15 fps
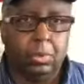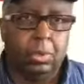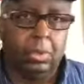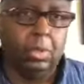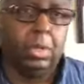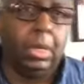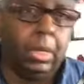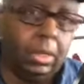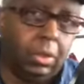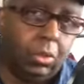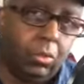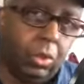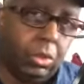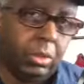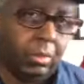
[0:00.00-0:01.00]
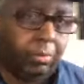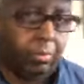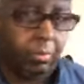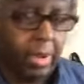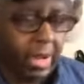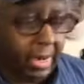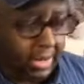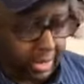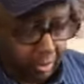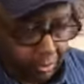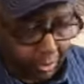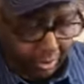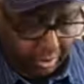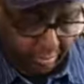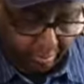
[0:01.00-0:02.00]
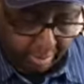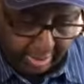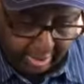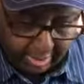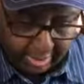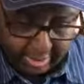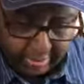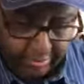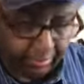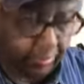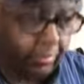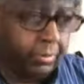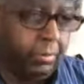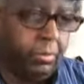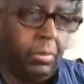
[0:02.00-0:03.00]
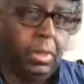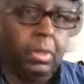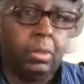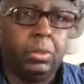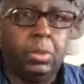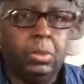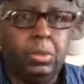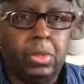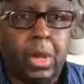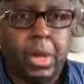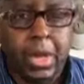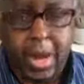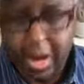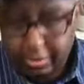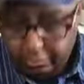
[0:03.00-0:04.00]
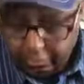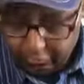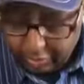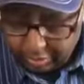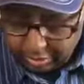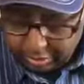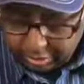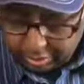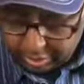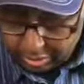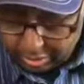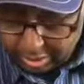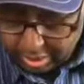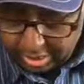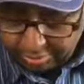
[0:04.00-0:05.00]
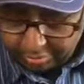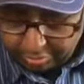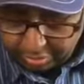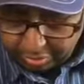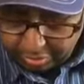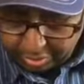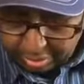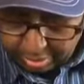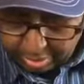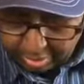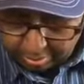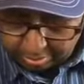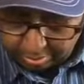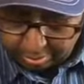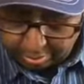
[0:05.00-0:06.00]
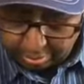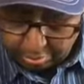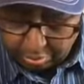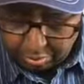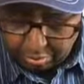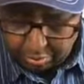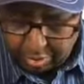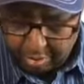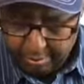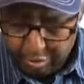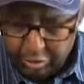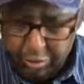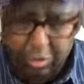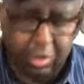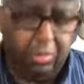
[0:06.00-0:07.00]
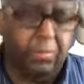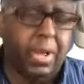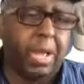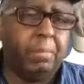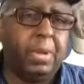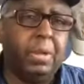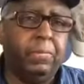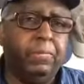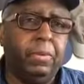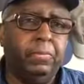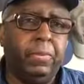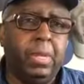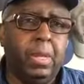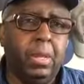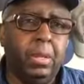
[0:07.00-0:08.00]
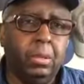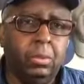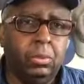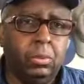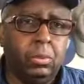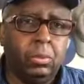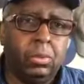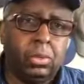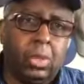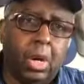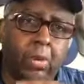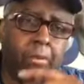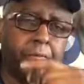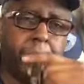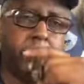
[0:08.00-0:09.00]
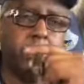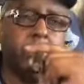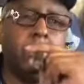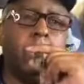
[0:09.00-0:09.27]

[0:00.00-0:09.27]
And hello, welcome back. Welcome back to the second half of this Asylum 13 Medulla 5x50 cigar review.